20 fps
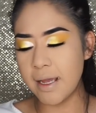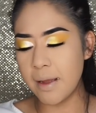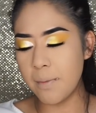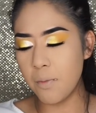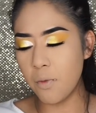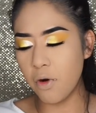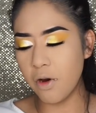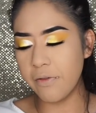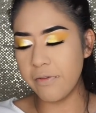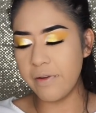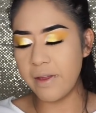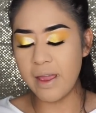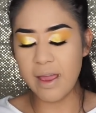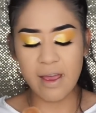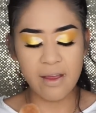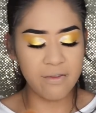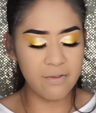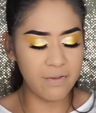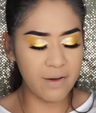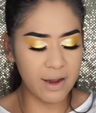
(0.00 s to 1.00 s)
a Morphe
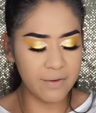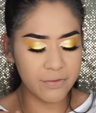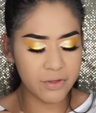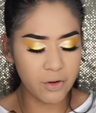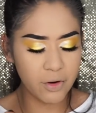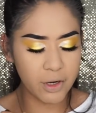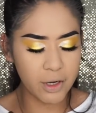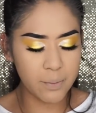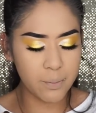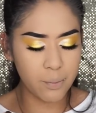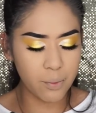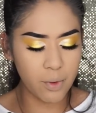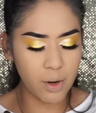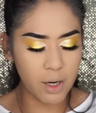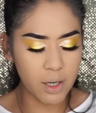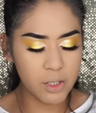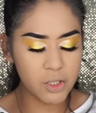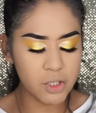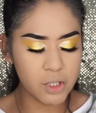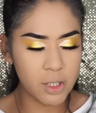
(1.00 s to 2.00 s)
M530
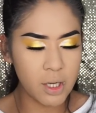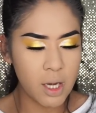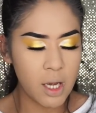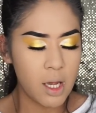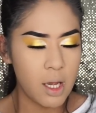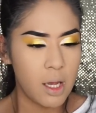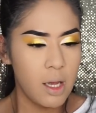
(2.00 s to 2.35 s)
brush,